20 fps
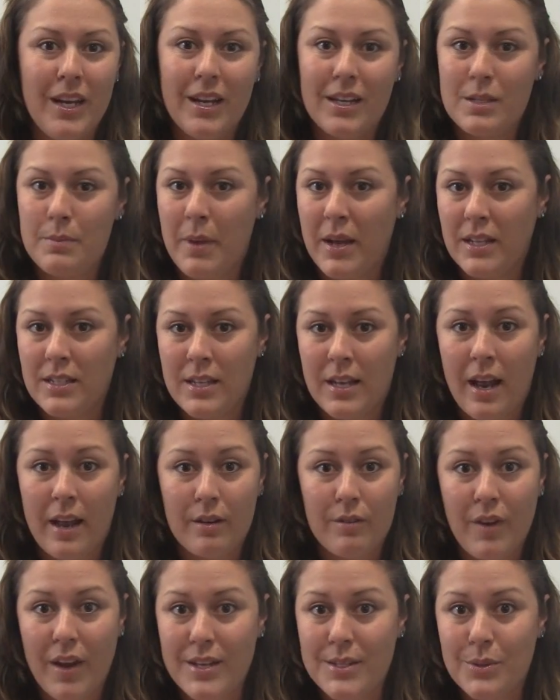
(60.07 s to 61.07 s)
he expected out
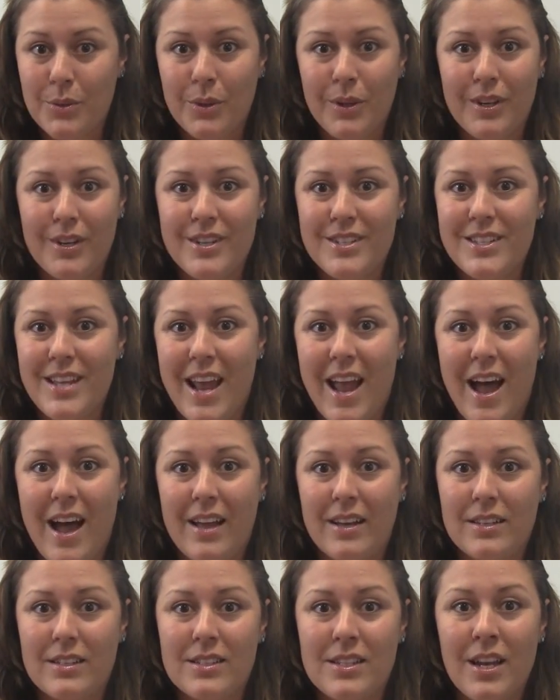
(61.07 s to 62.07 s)
of high schoolers.
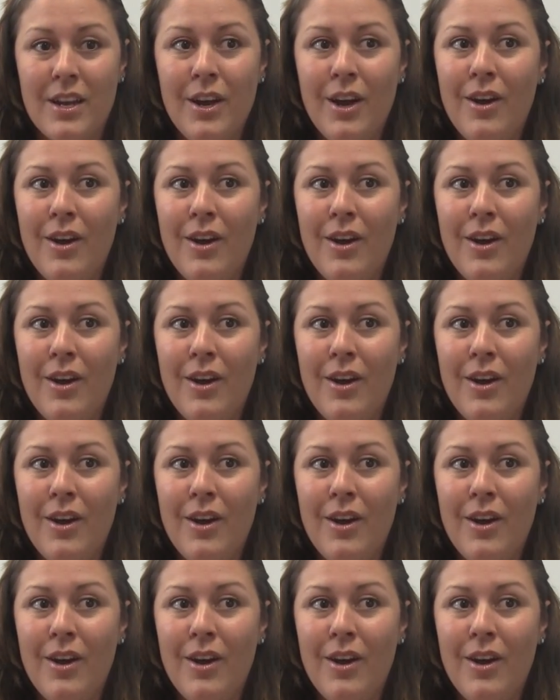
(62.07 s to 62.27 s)
And